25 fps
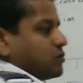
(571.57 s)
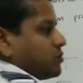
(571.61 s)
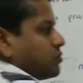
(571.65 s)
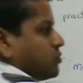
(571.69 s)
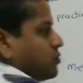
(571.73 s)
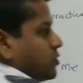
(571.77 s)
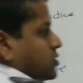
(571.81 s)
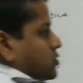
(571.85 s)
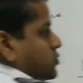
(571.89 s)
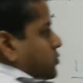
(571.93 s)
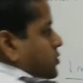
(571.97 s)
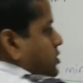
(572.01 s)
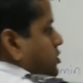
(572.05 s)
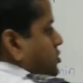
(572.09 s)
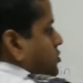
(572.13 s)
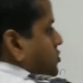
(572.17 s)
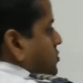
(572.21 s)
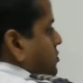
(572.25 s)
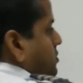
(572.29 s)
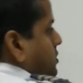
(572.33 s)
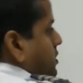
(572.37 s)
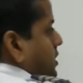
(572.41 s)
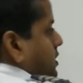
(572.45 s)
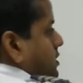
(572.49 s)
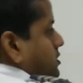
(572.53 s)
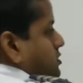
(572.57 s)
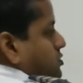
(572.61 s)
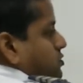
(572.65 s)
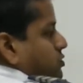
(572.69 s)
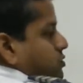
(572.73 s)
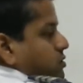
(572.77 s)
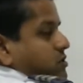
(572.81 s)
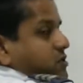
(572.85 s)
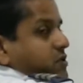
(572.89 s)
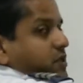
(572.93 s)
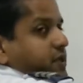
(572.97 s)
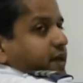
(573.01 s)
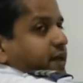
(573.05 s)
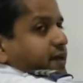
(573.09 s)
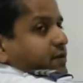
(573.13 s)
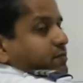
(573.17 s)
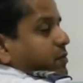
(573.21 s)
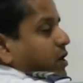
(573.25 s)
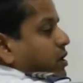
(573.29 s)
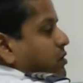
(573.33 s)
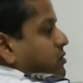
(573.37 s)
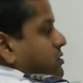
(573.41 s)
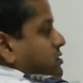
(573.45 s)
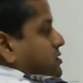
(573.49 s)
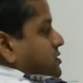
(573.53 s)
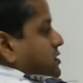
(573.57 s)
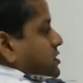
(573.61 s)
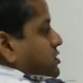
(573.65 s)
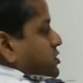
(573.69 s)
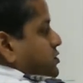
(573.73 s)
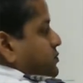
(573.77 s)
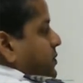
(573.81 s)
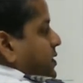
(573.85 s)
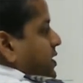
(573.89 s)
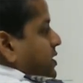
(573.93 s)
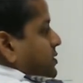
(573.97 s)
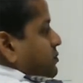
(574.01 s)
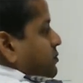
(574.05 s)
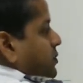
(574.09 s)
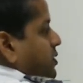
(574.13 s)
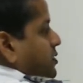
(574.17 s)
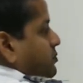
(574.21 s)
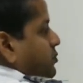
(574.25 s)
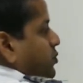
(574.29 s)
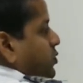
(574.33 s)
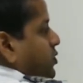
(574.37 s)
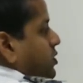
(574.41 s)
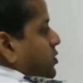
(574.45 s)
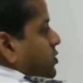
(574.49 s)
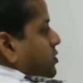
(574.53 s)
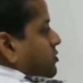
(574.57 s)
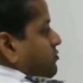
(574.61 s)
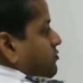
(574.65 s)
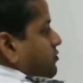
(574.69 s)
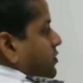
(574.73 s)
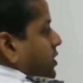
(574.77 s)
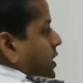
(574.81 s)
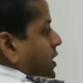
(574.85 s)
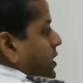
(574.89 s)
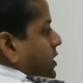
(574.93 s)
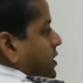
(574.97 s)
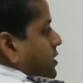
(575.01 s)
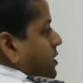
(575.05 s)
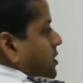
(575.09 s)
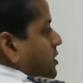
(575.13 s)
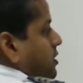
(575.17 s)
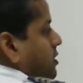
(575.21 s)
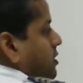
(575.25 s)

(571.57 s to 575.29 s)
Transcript: what we do is, notice the inbound is this way, but we're going to fly